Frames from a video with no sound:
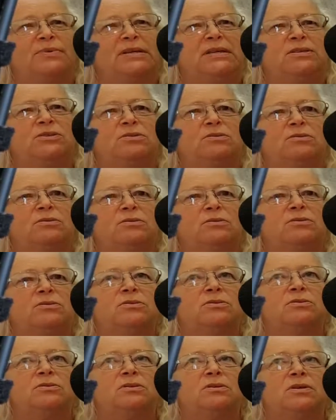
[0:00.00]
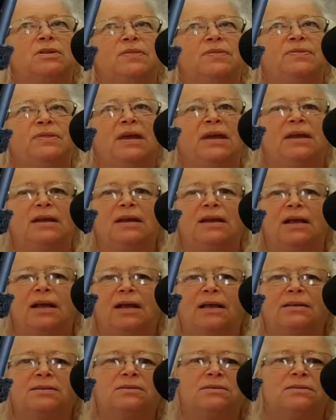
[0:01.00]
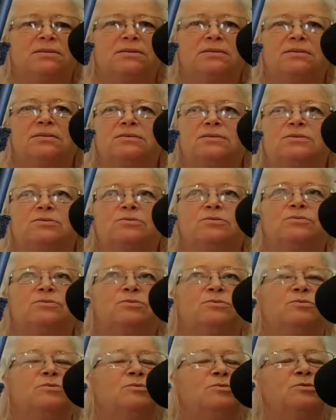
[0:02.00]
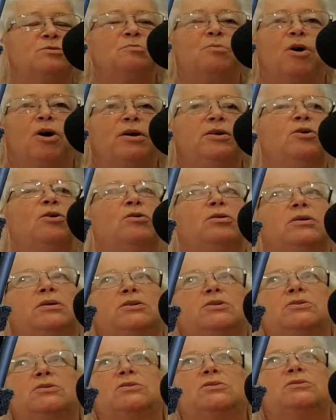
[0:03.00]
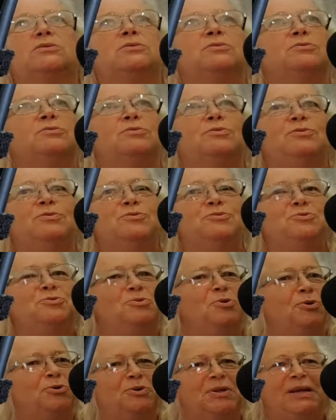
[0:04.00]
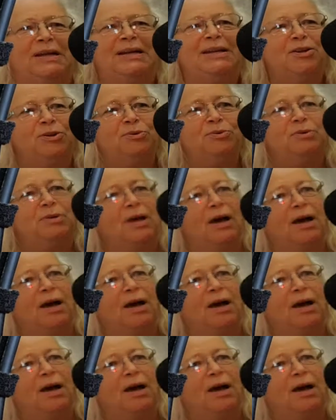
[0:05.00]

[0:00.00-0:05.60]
research, there has, to my knowledge, not any good